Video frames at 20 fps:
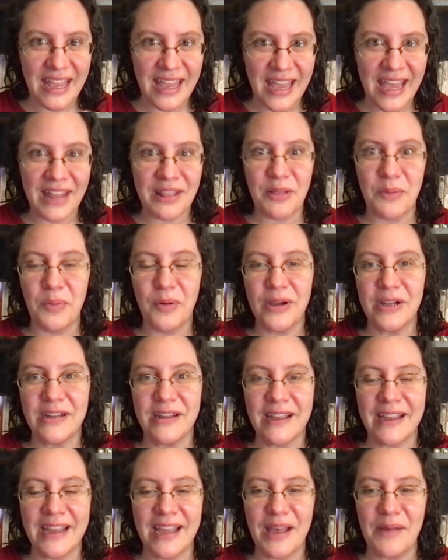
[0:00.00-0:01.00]
at the point
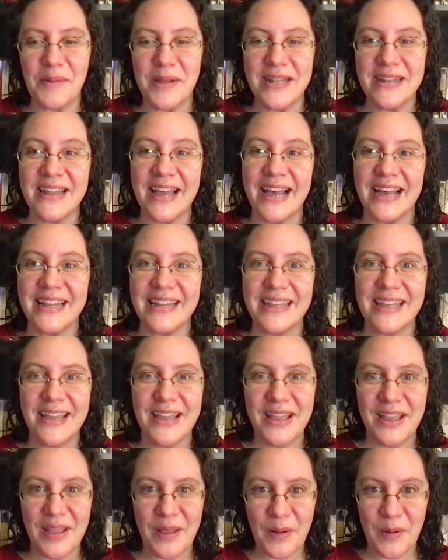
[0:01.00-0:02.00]
I am and not
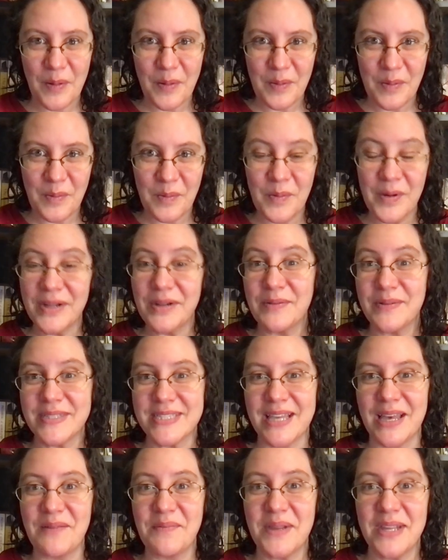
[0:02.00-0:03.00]
when it was
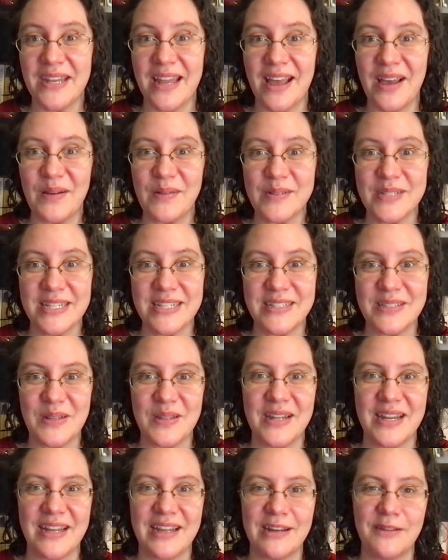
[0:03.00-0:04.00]
coming out, and so
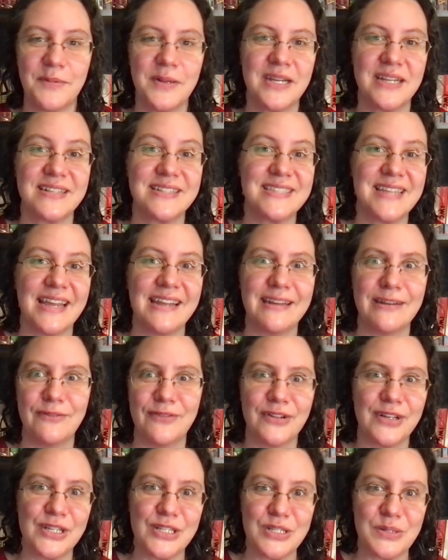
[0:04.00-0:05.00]
then I could have been excited
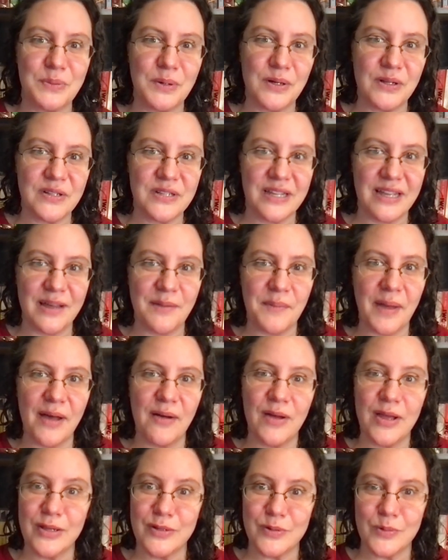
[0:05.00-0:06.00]
for each book to come
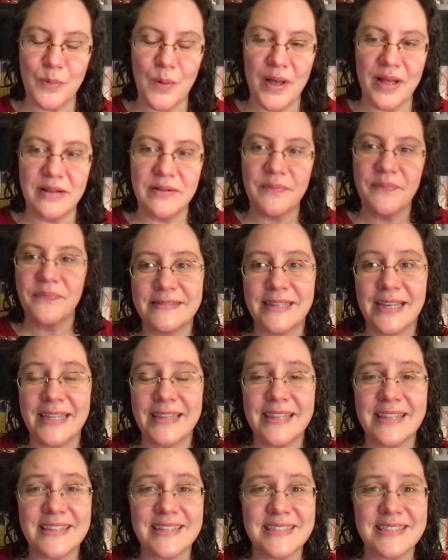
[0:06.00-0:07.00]
out as well. I
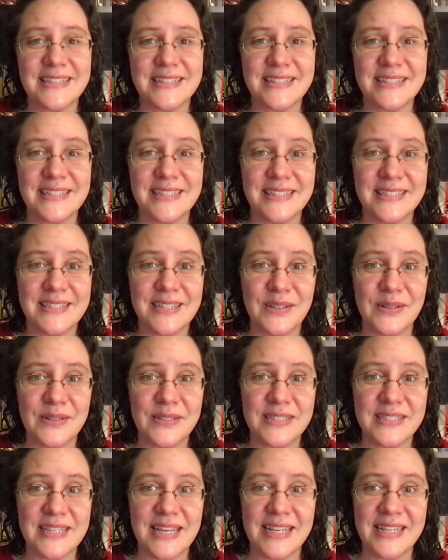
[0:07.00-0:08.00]
think this is a
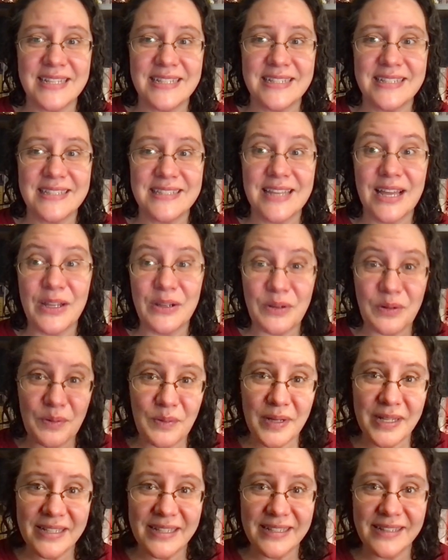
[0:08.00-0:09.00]
series that is
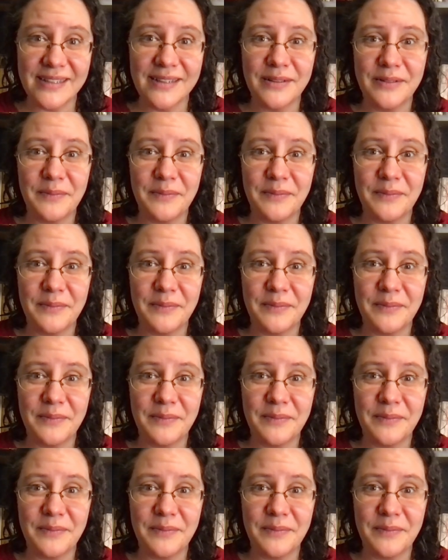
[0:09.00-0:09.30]
underrated,